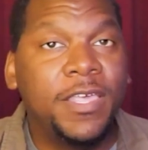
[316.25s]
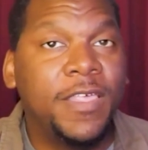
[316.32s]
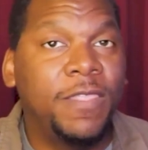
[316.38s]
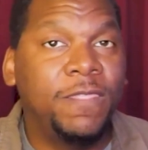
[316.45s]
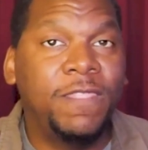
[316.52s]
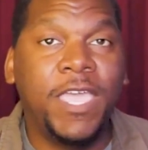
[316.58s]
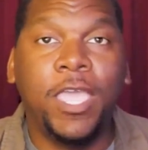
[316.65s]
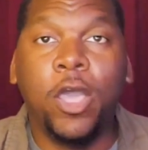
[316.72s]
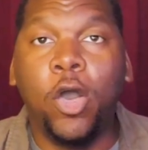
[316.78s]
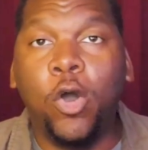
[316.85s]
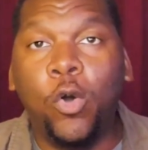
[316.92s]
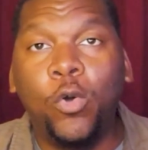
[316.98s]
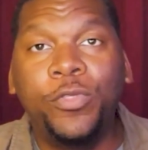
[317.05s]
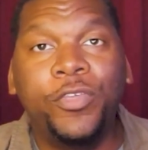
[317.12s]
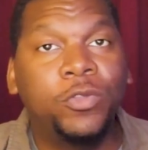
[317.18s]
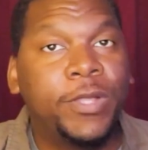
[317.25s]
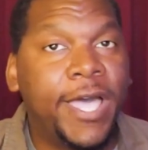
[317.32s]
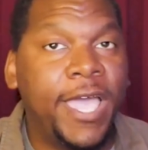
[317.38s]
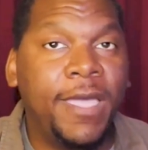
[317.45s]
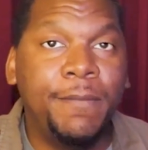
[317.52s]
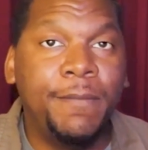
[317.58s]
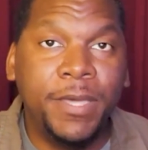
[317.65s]
they owe their
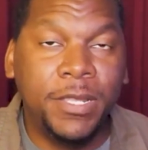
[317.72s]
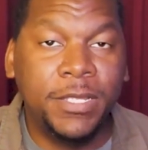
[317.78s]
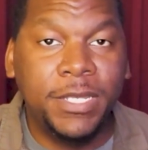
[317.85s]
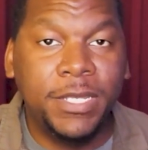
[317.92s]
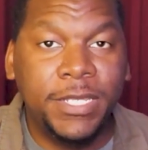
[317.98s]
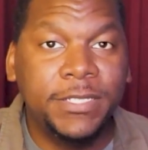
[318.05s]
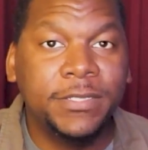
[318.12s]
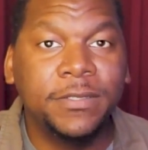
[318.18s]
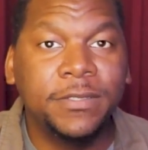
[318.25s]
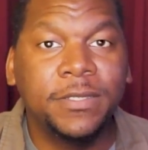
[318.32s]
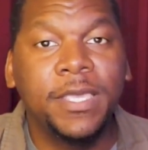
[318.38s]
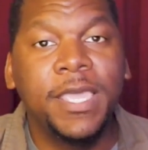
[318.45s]
liabilities,